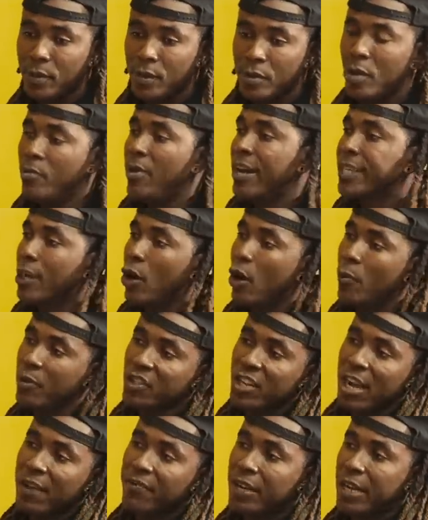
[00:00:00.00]
No matter how I
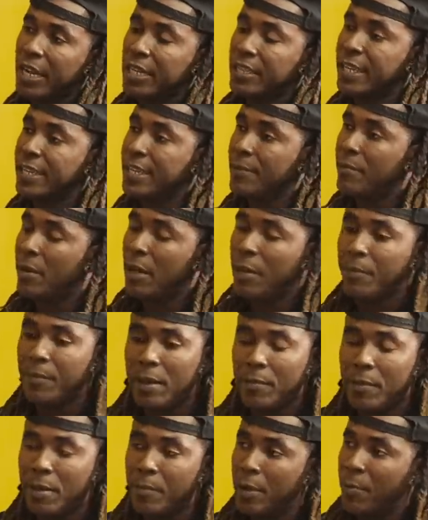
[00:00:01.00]
try to contact
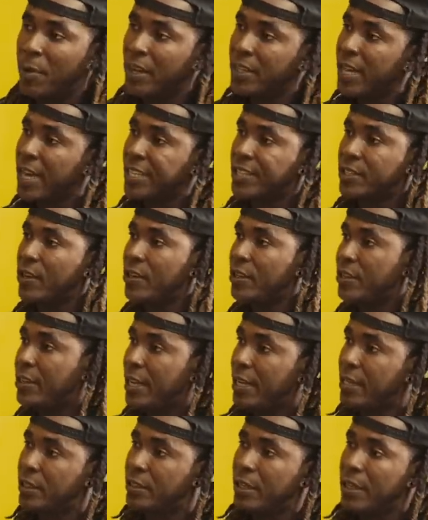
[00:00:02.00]
him, my dad's certain
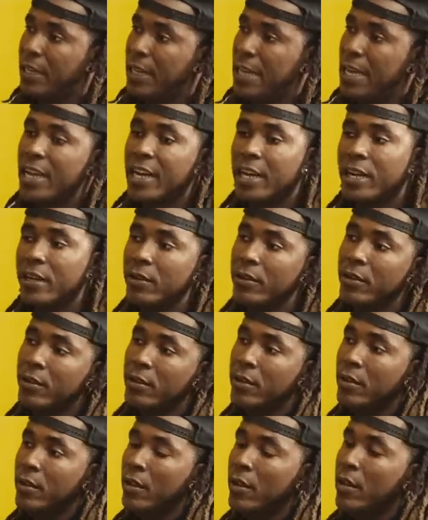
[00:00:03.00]
things. You
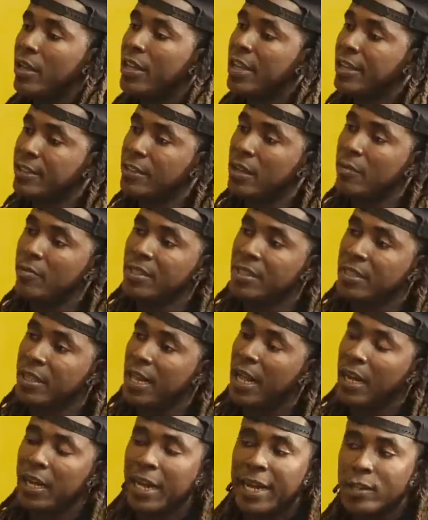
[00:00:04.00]
don't see Miss
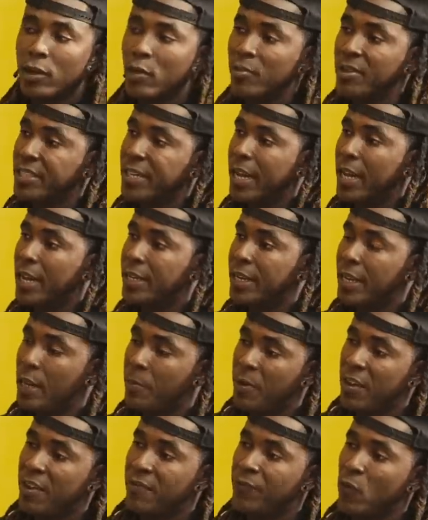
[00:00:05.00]
Car, because no Miss Car did
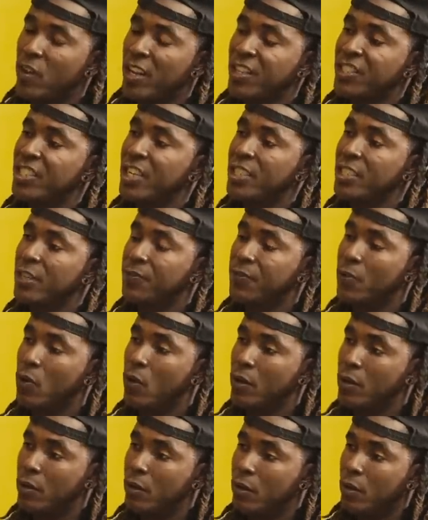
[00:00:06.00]
it on your phone. You change your
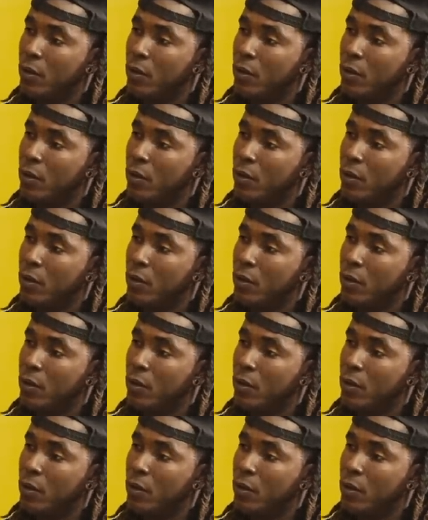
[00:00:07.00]
phone.